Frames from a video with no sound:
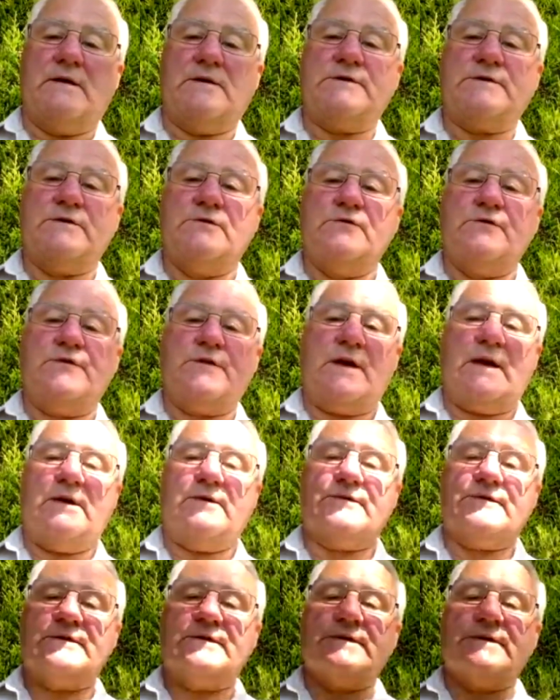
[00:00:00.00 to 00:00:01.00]

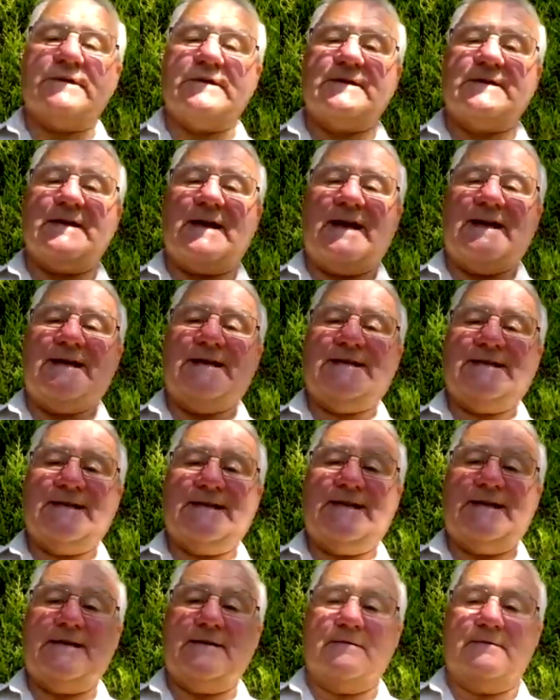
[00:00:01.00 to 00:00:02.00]

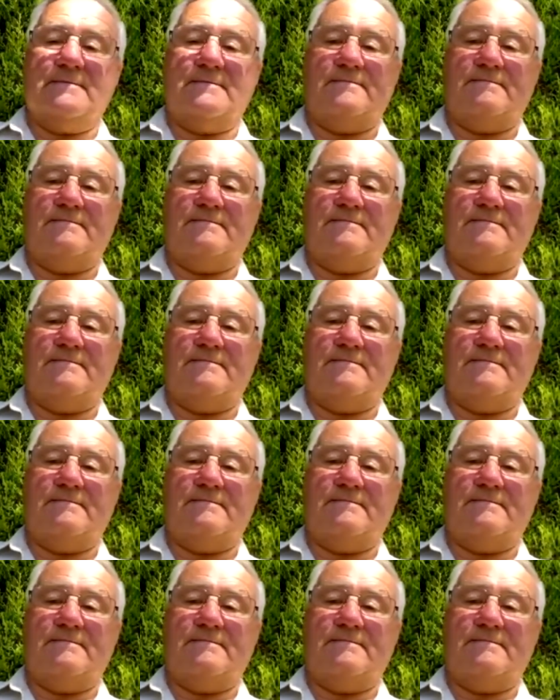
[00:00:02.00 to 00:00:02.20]
2018,